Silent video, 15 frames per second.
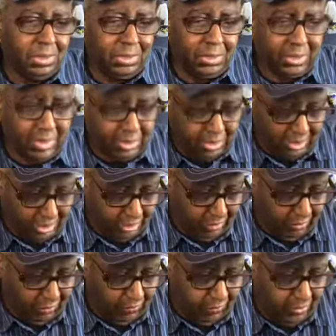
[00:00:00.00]
It's
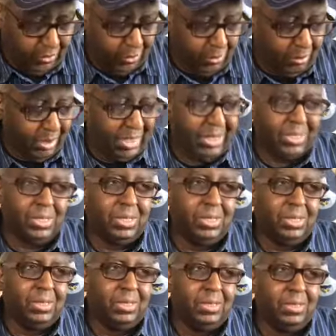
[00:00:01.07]
full, but it's
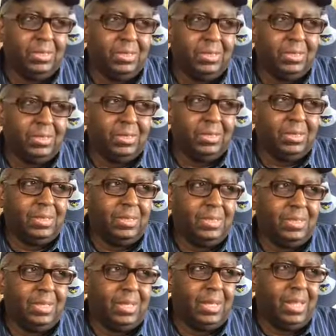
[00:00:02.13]

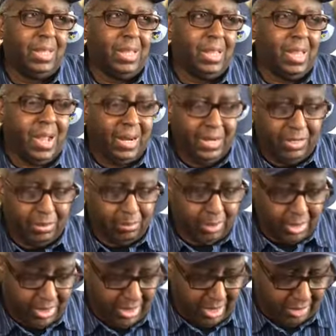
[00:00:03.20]
not as
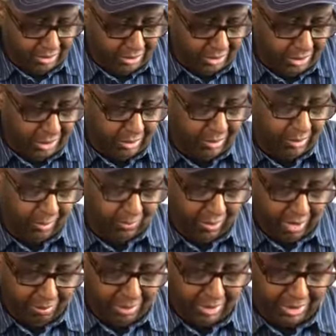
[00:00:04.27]
pronounced, if
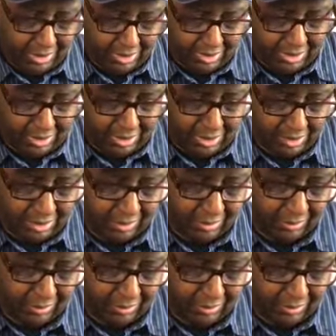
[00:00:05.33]
that makes any sense.